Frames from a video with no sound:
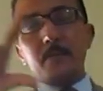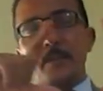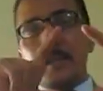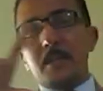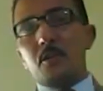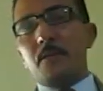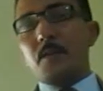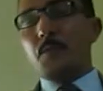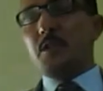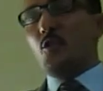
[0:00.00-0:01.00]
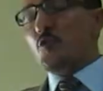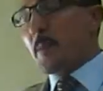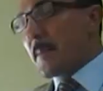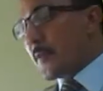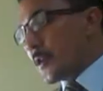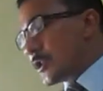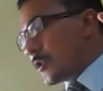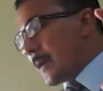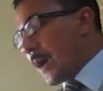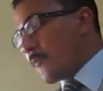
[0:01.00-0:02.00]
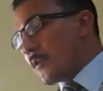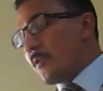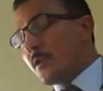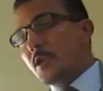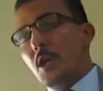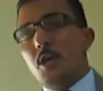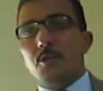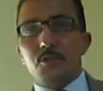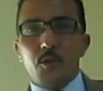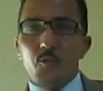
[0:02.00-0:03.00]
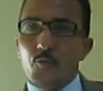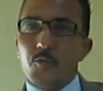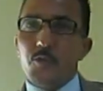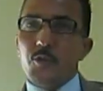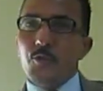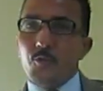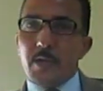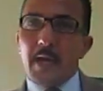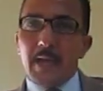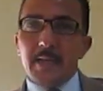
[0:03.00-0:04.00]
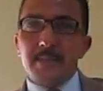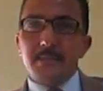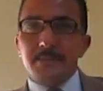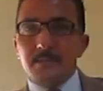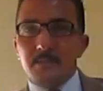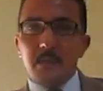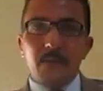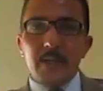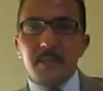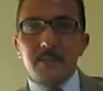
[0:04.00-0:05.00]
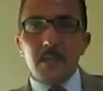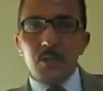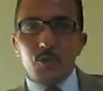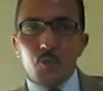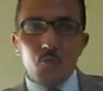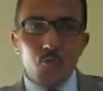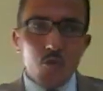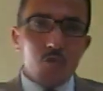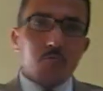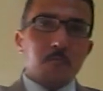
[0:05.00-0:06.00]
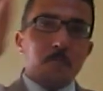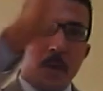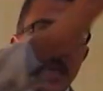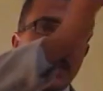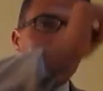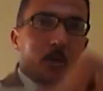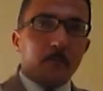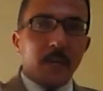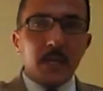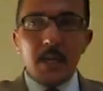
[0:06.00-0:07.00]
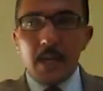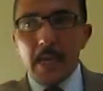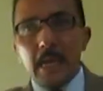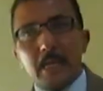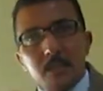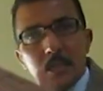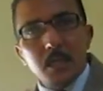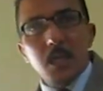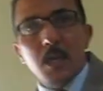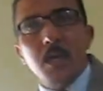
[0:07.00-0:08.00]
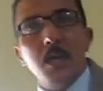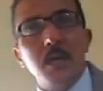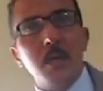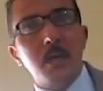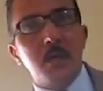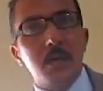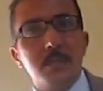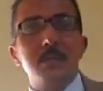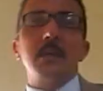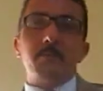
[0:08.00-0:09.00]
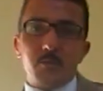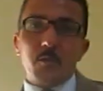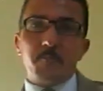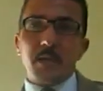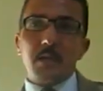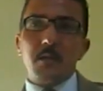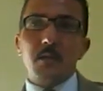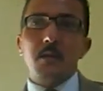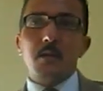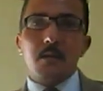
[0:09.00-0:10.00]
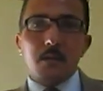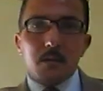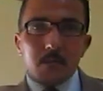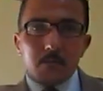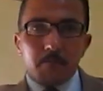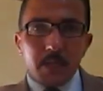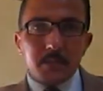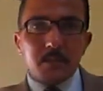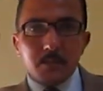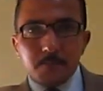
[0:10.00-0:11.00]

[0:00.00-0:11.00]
title of the research paper is somehow long, so you can divide it into main topic and subtopic, but